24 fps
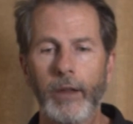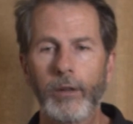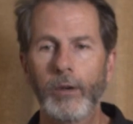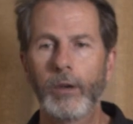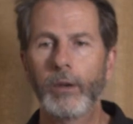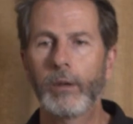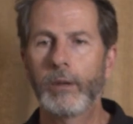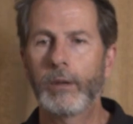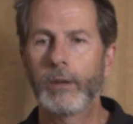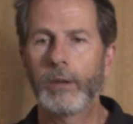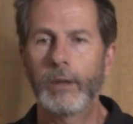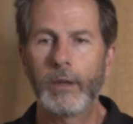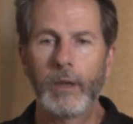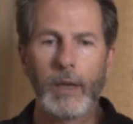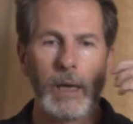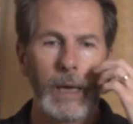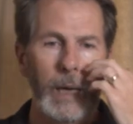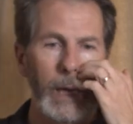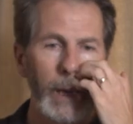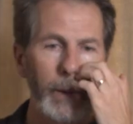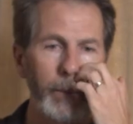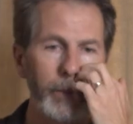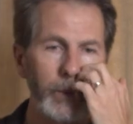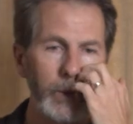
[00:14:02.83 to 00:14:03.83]
other
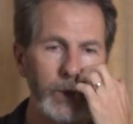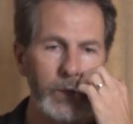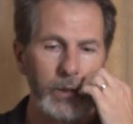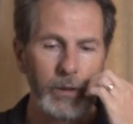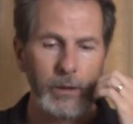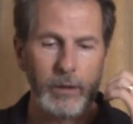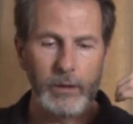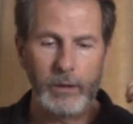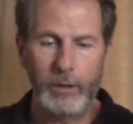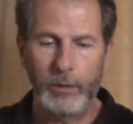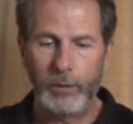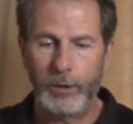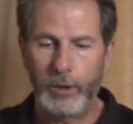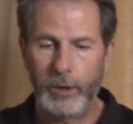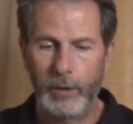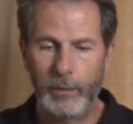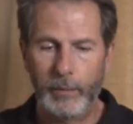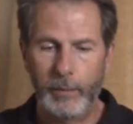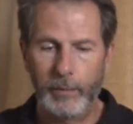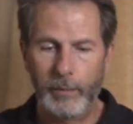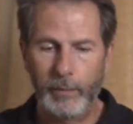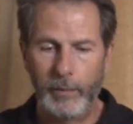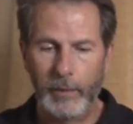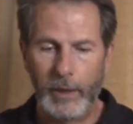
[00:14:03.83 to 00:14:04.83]

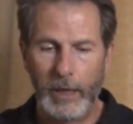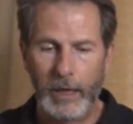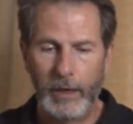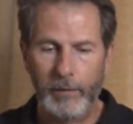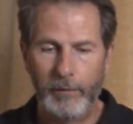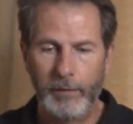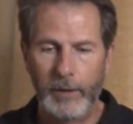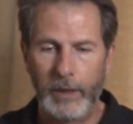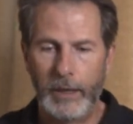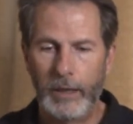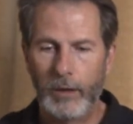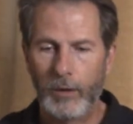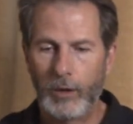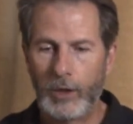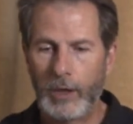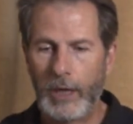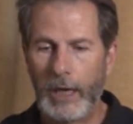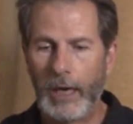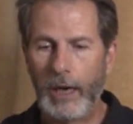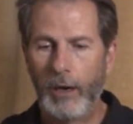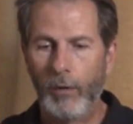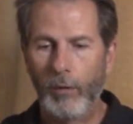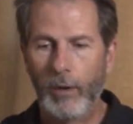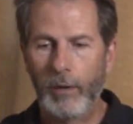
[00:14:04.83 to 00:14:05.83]
YouTube videos.
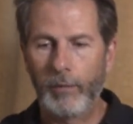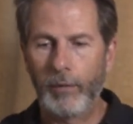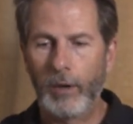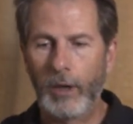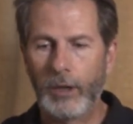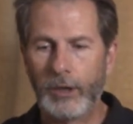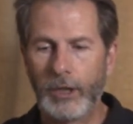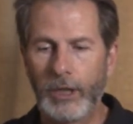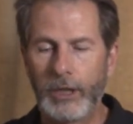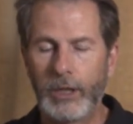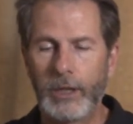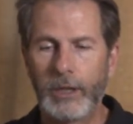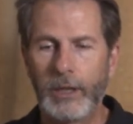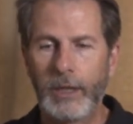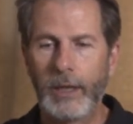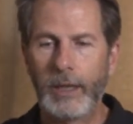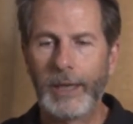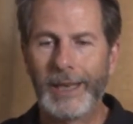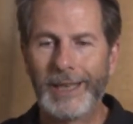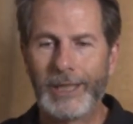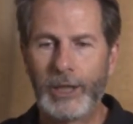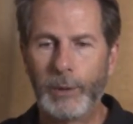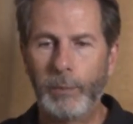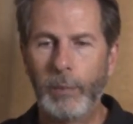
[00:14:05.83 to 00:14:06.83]
However, I'll just
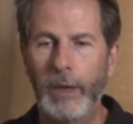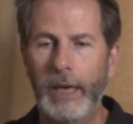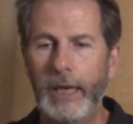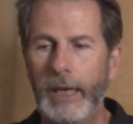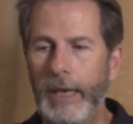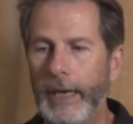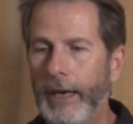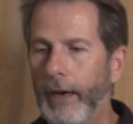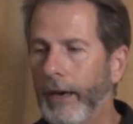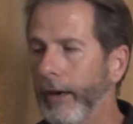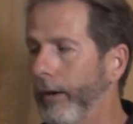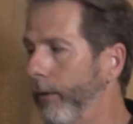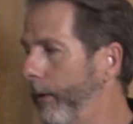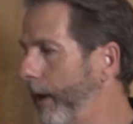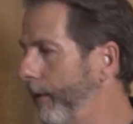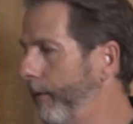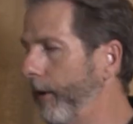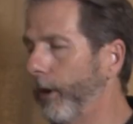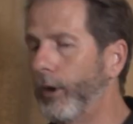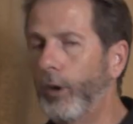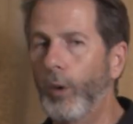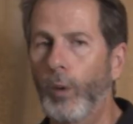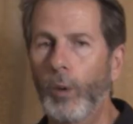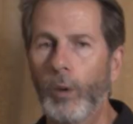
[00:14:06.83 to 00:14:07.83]
explain it here. I don't have
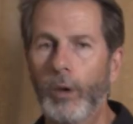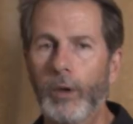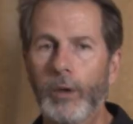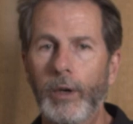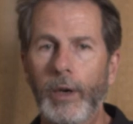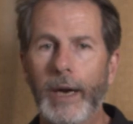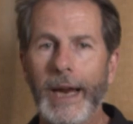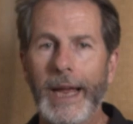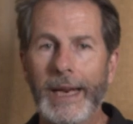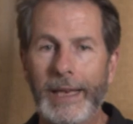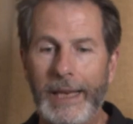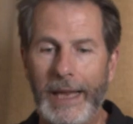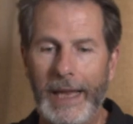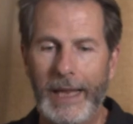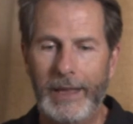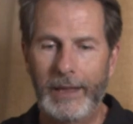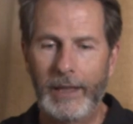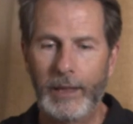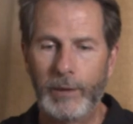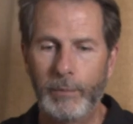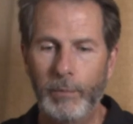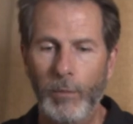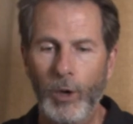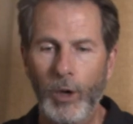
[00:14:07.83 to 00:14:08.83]
a corner at
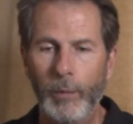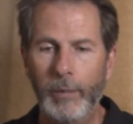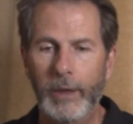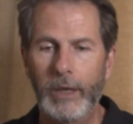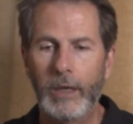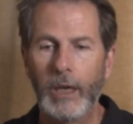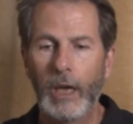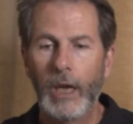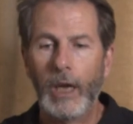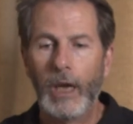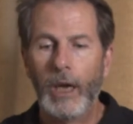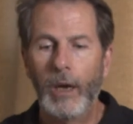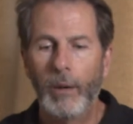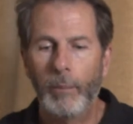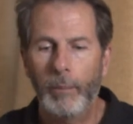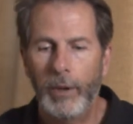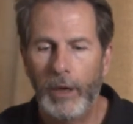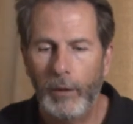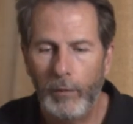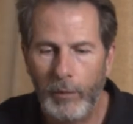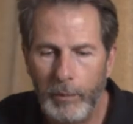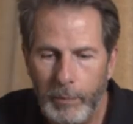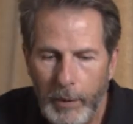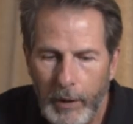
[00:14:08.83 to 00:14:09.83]
this moment, but
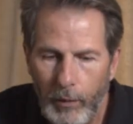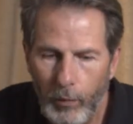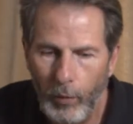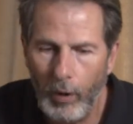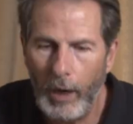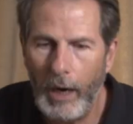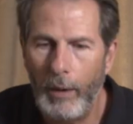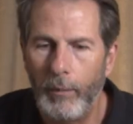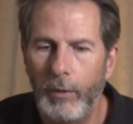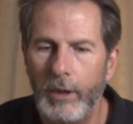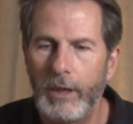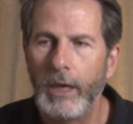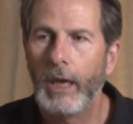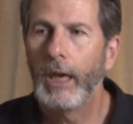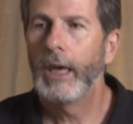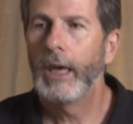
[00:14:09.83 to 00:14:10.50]
it would be where I would